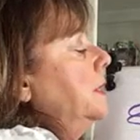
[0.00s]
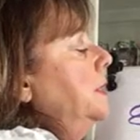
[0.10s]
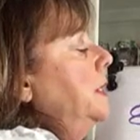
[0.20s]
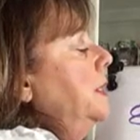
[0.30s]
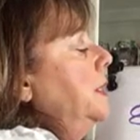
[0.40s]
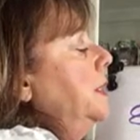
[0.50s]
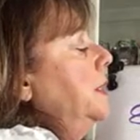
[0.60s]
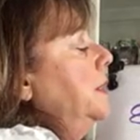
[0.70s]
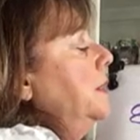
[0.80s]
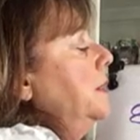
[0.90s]

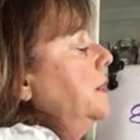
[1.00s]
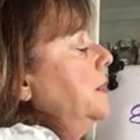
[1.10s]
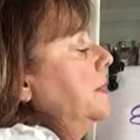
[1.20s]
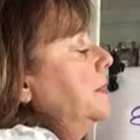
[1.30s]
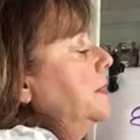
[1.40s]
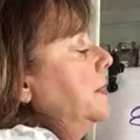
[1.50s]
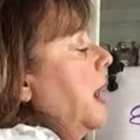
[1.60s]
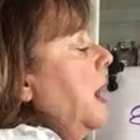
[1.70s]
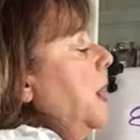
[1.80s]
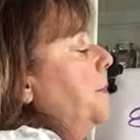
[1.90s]
D,
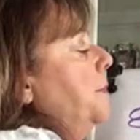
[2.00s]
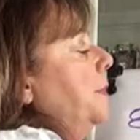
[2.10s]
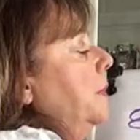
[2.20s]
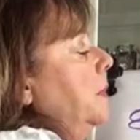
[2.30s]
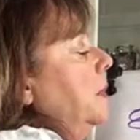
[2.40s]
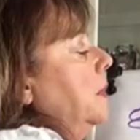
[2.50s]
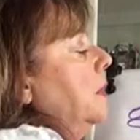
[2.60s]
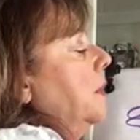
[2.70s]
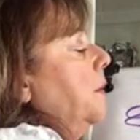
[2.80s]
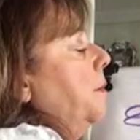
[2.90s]
stop,
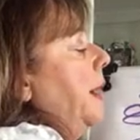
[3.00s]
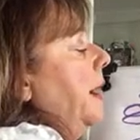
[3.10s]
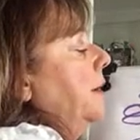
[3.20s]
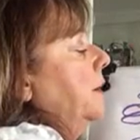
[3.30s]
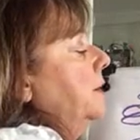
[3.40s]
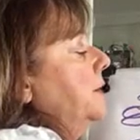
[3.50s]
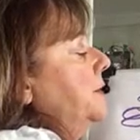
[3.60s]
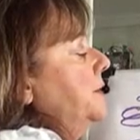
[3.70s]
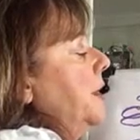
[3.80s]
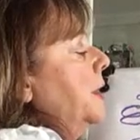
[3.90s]
go back on the
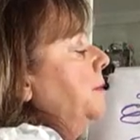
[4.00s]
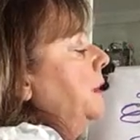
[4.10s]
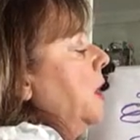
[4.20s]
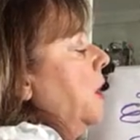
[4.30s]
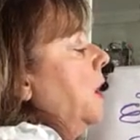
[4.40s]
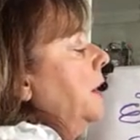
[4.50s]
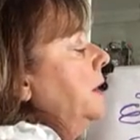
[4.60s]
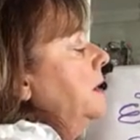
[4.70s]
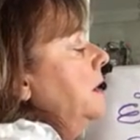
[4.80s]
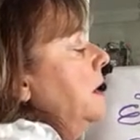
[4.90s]
same
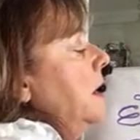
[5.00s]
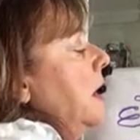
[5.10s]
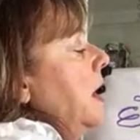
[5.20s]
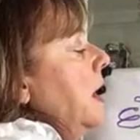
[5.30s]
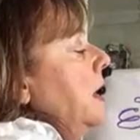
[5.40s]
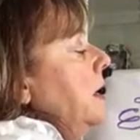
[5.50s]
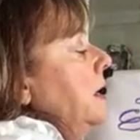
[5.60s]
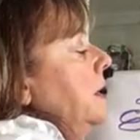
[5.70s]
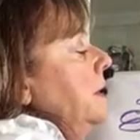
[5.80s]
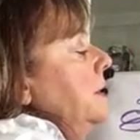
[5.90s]
line,
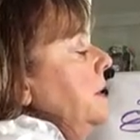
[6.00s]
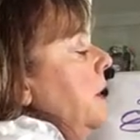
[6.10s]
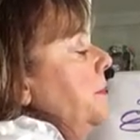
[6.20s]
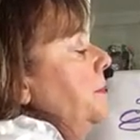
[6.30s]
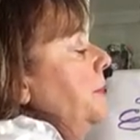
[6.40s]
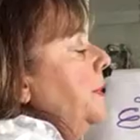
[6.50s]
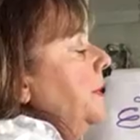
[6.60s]
and up.